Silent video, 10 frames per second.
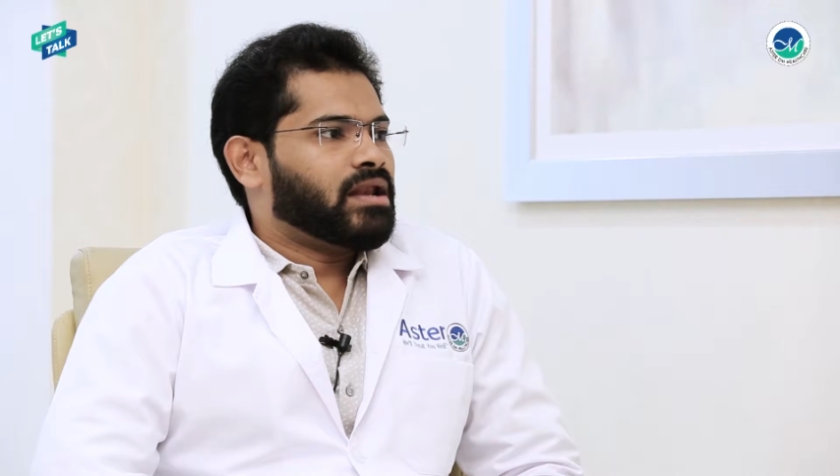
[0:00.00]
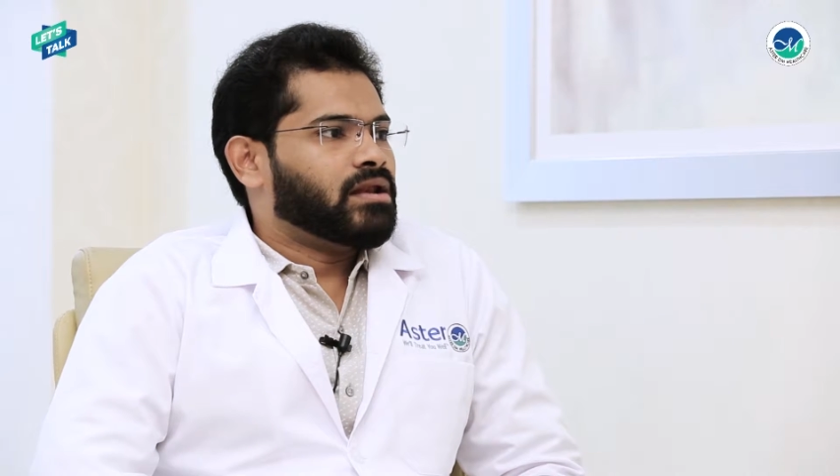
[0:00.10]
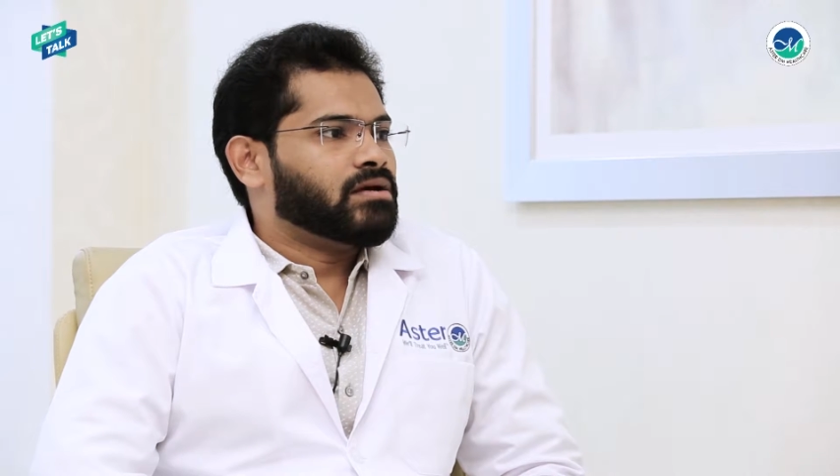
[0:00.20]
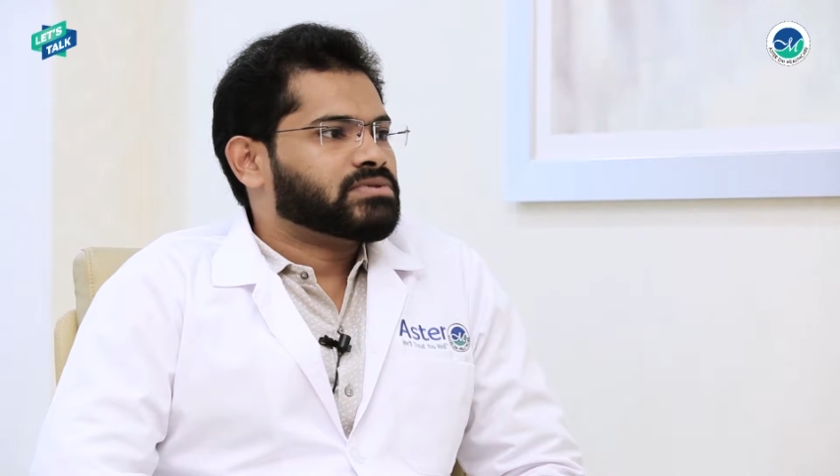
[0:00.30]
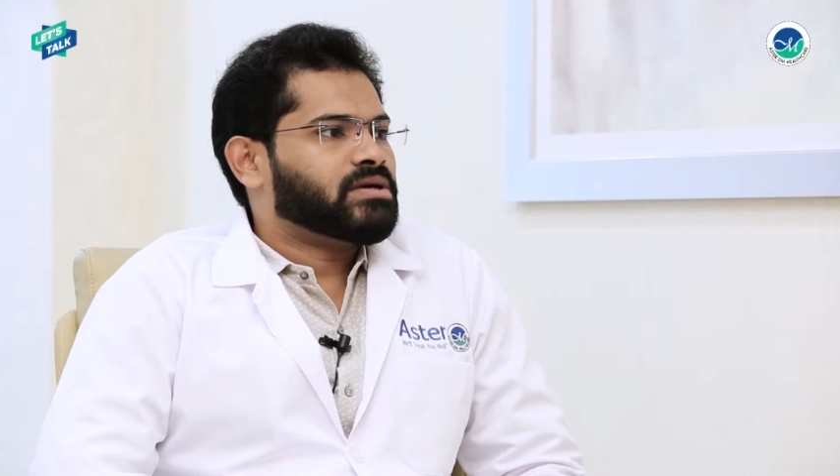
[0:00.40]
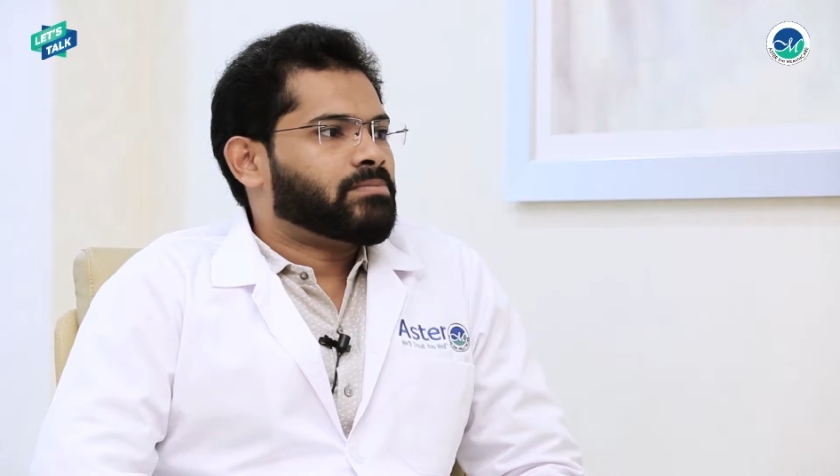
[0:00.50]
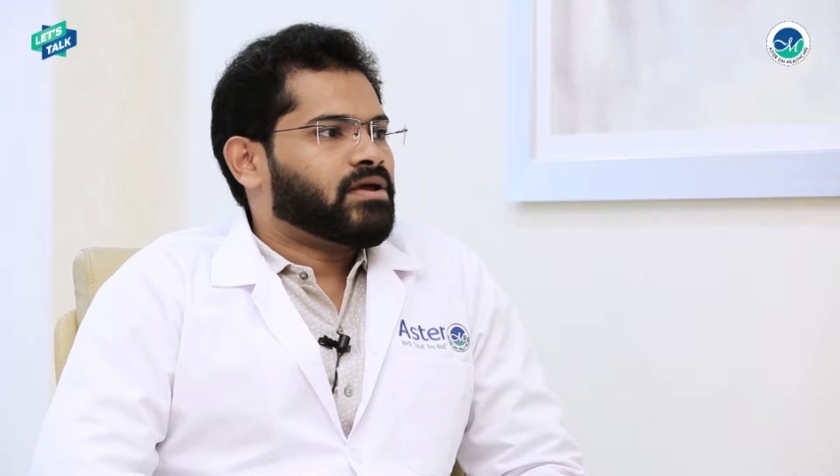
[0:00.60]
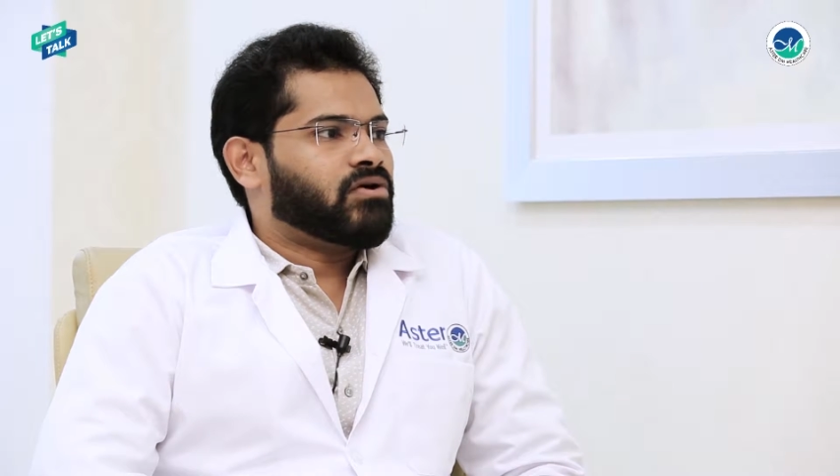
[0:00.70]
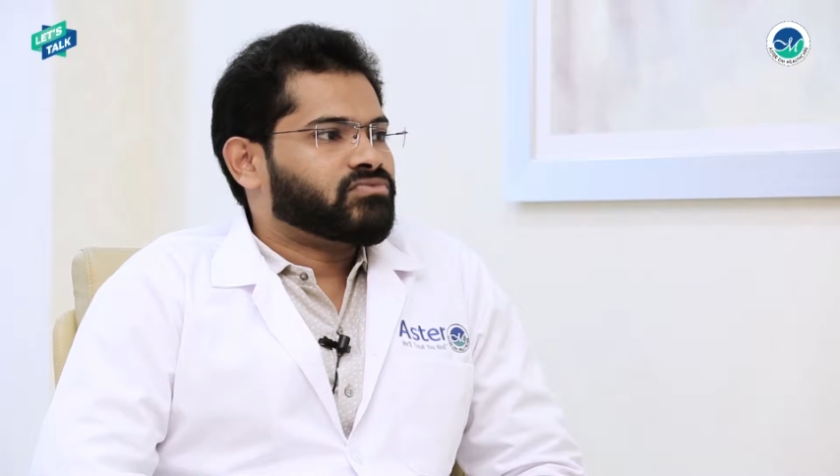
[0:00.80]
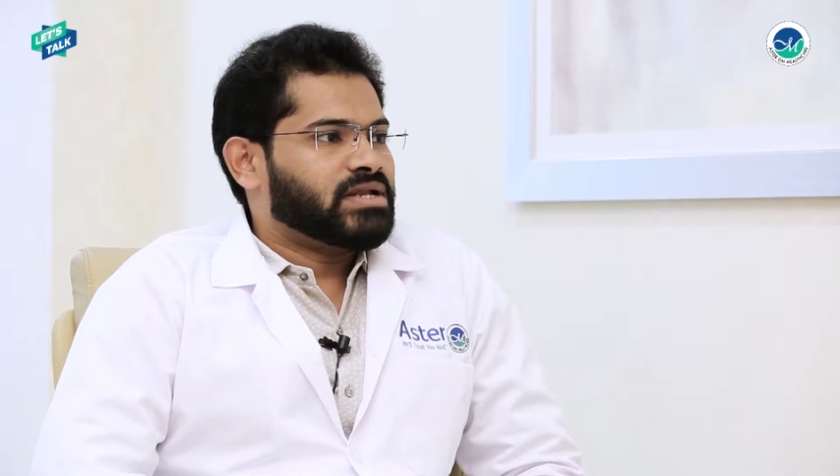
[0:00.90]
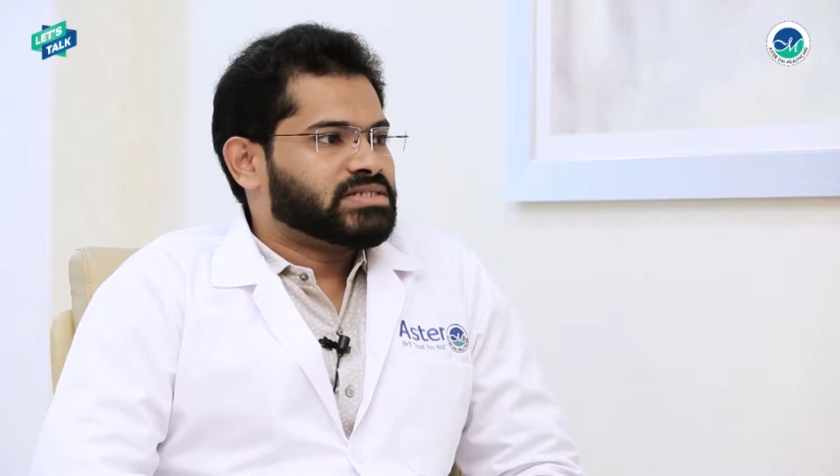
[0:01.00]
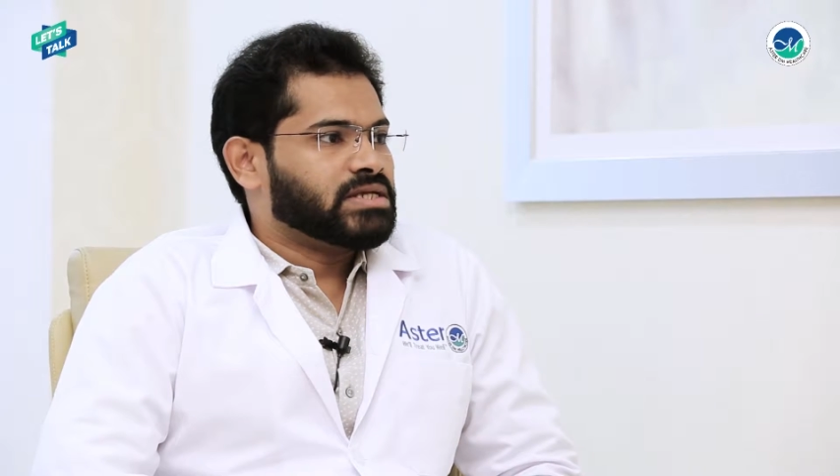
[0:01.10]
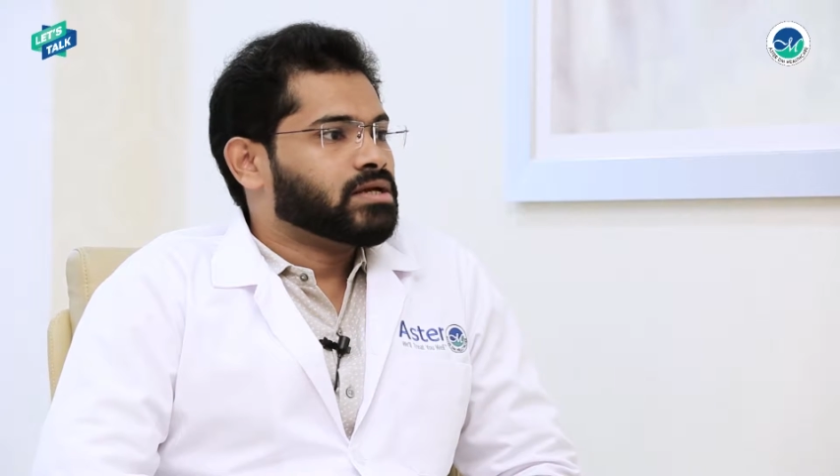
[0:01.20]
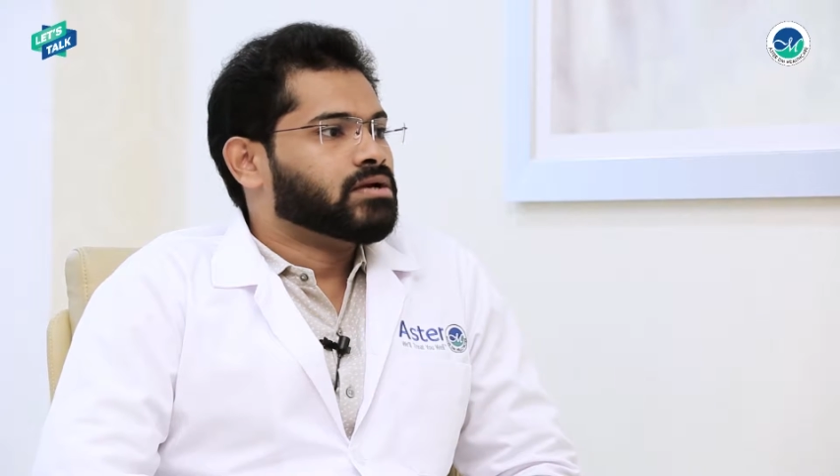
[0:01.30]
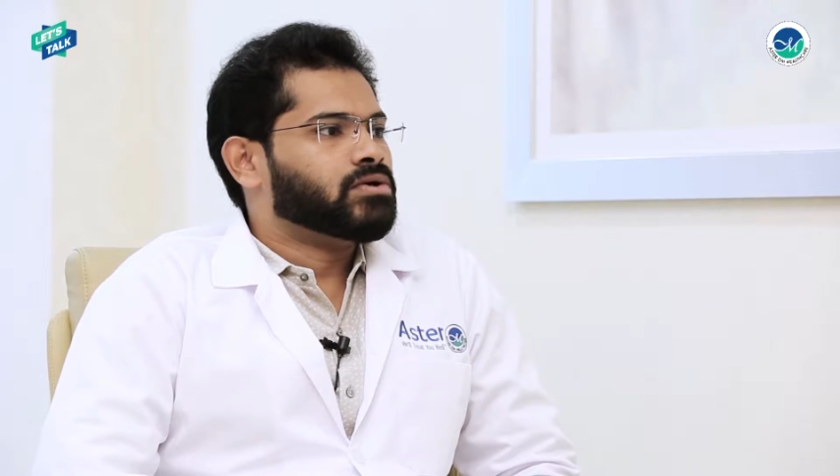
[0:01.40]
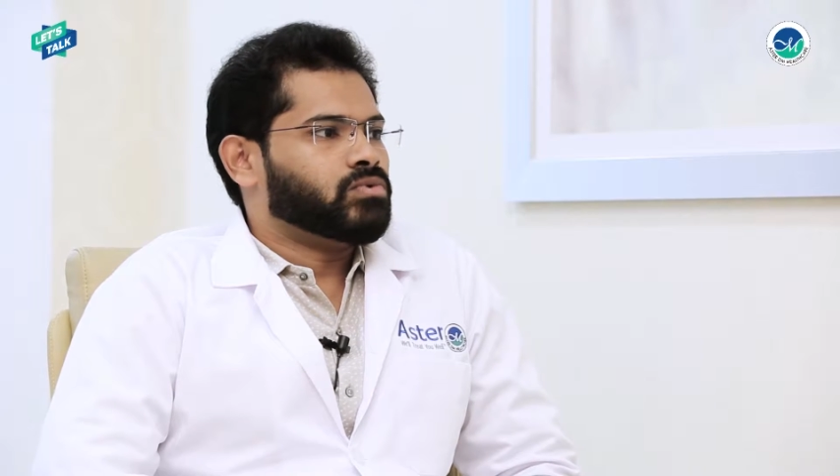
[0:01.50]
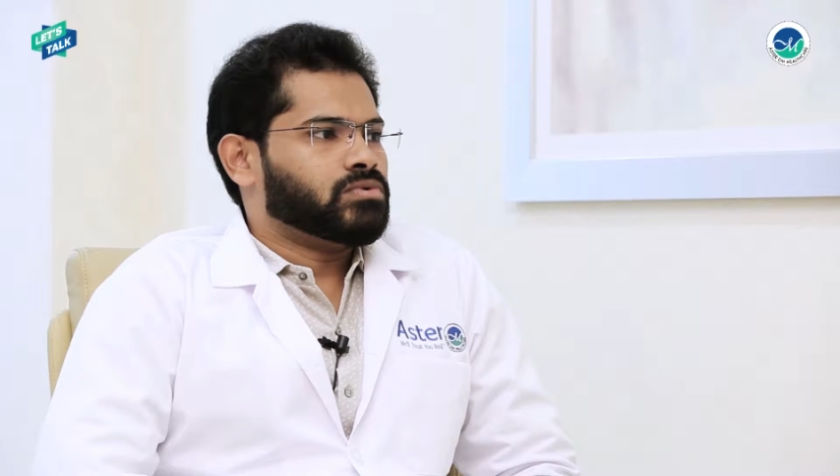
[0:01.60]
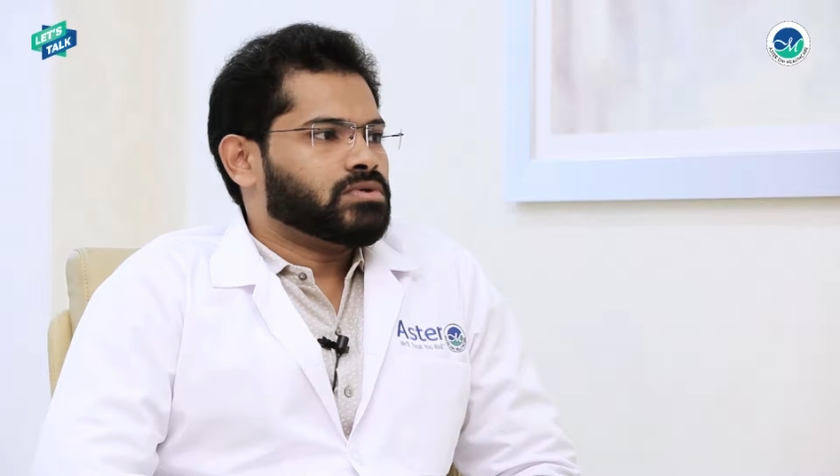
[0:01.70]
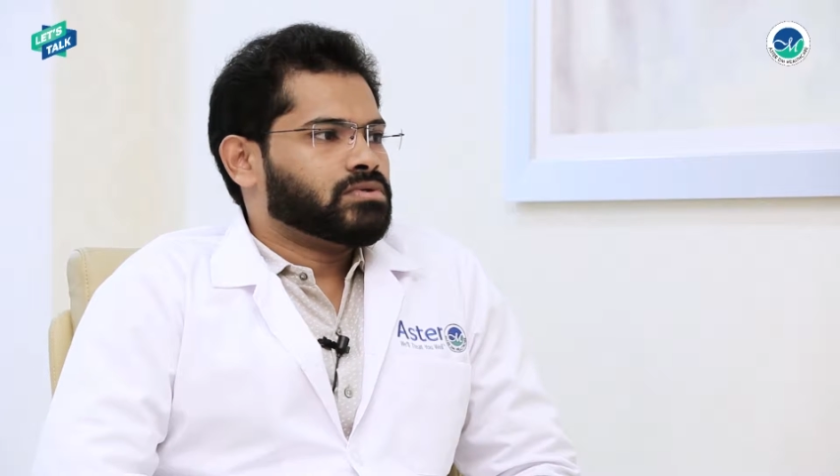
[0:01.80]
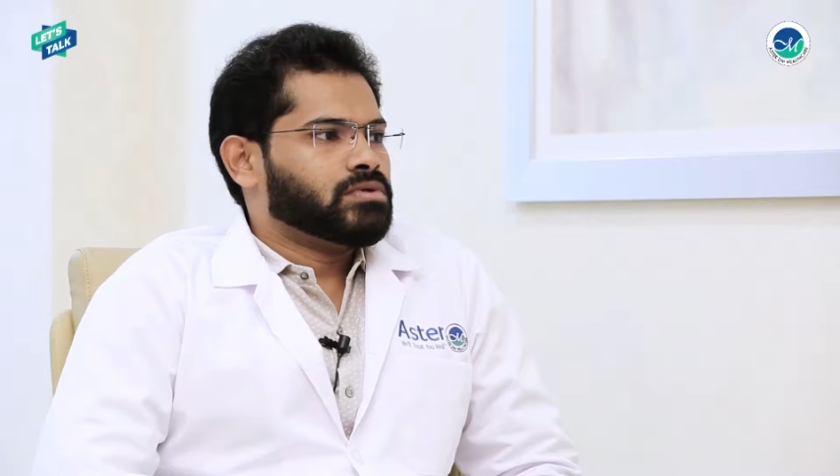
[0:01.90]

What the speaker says: and nerve supply of that single tooth.